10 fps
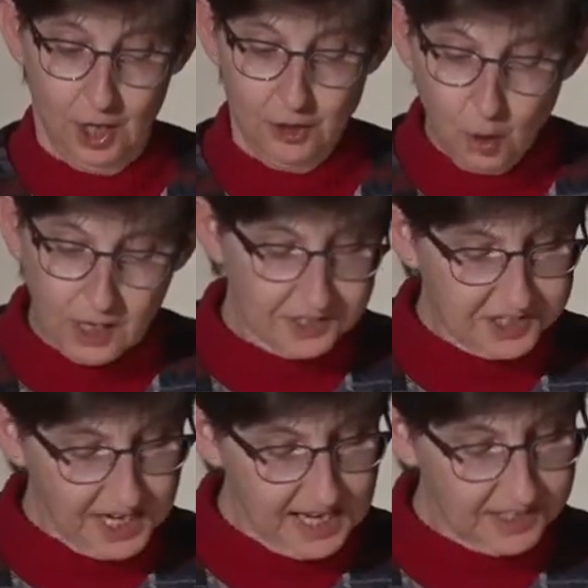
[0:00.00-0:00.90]
Norris
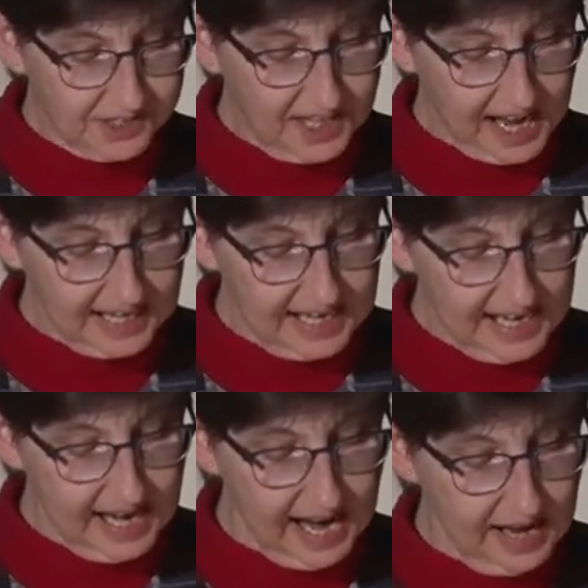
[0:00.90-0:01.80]
says that
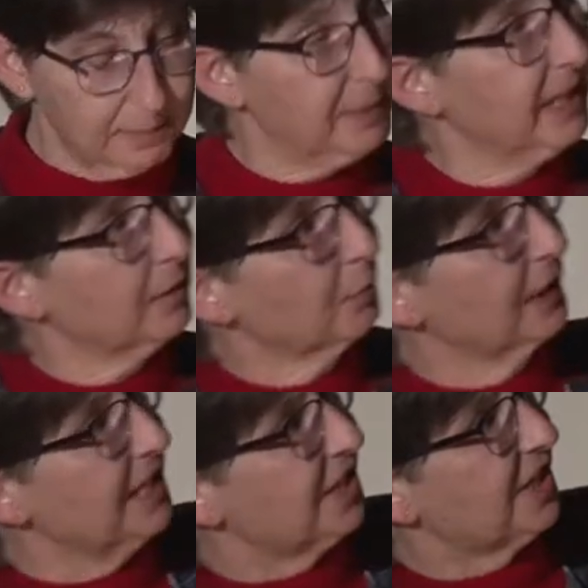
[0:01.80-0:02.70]
he had been
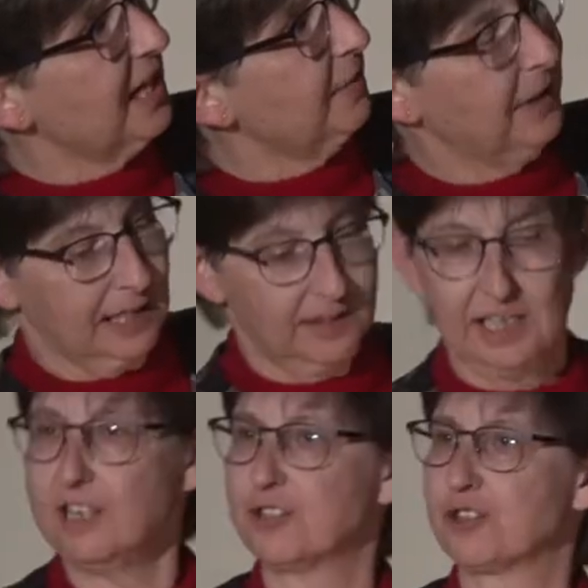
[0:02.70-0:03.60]
receiving
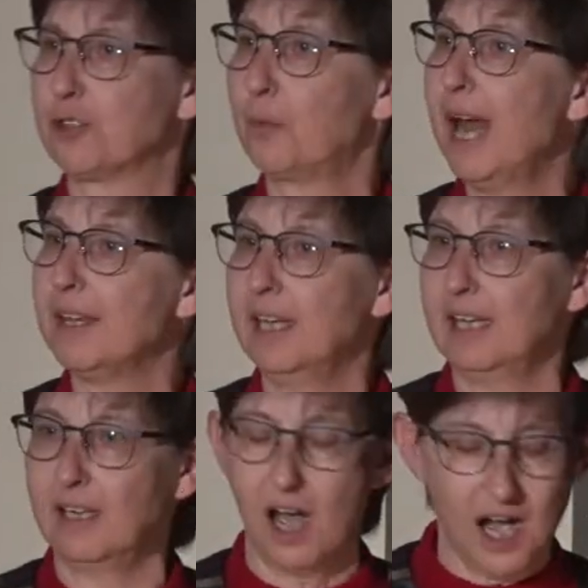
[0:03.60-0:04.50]
these
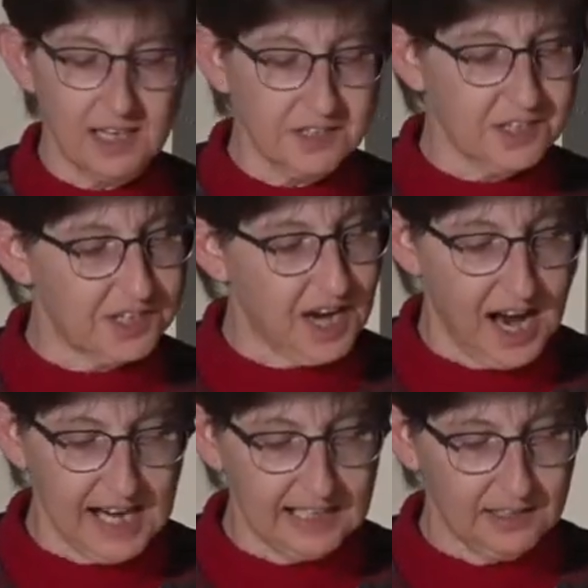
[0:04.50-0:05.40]
threatening,
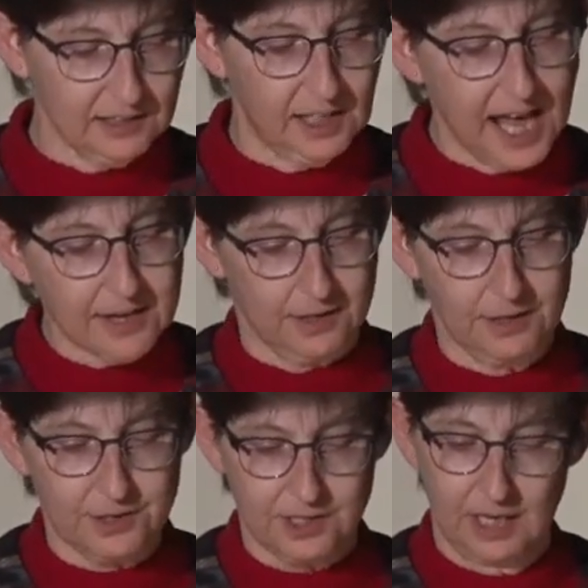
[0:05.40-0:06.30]
unsigned
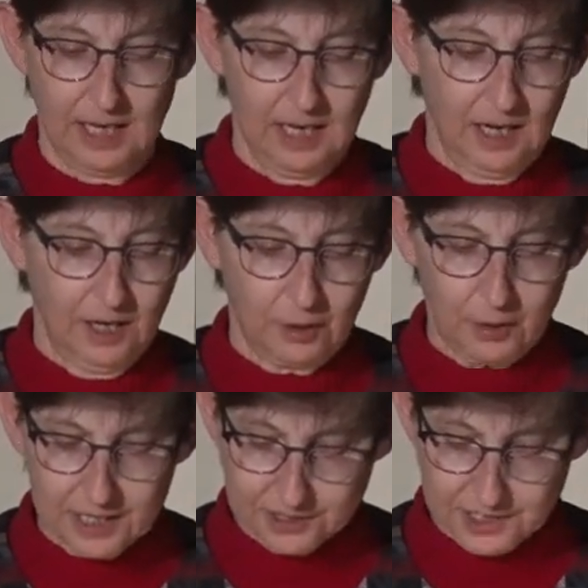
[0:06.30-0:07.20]
letters
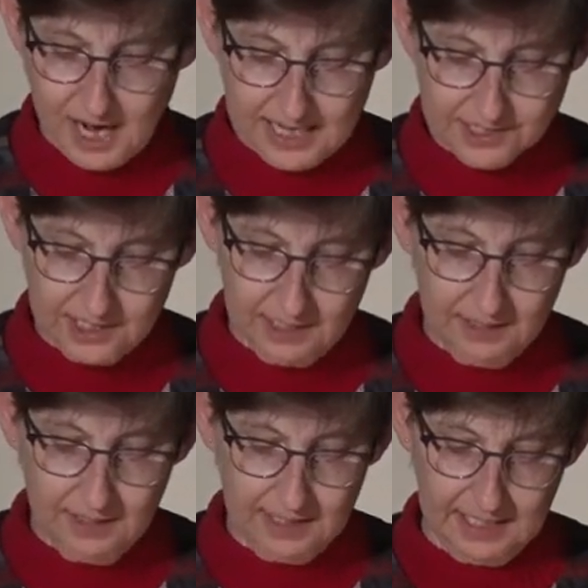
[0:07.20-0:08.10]

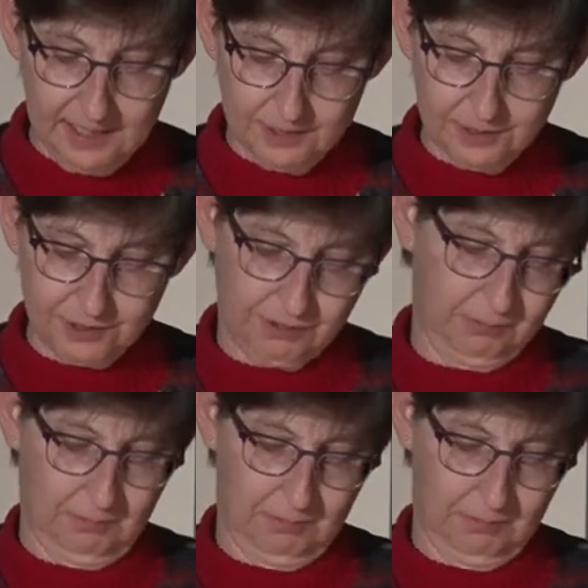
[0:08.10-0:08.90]
criticizing his